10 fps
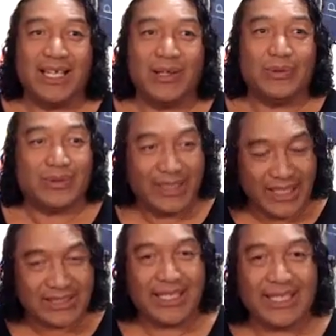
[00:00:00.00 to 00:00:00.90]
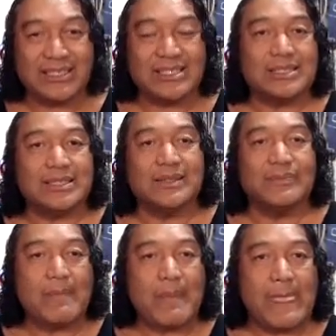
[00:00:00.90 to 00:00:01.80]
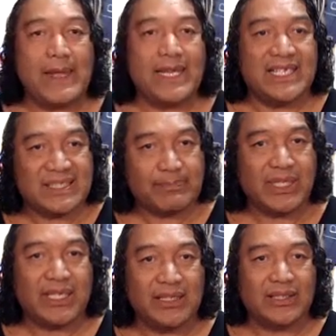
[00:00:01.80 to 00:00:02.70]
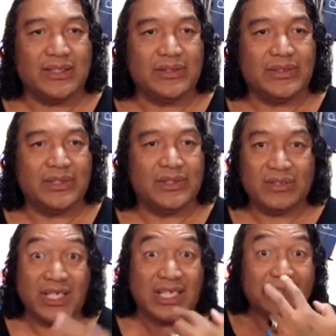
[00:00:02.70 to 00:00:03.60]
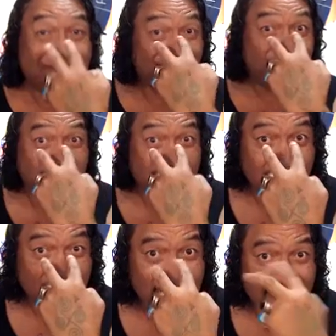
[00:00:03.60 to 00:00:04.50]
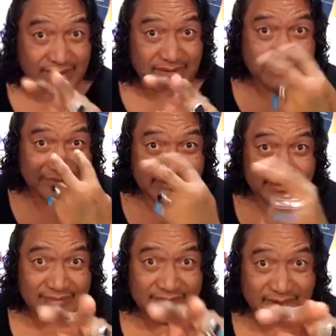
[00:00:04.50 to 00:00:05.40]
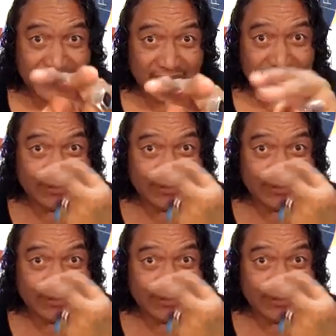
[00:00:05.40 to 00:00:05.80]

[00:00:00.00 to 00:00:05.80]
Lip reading: Well, nature has a system, and it's speaking to you right here, right here, look, right here.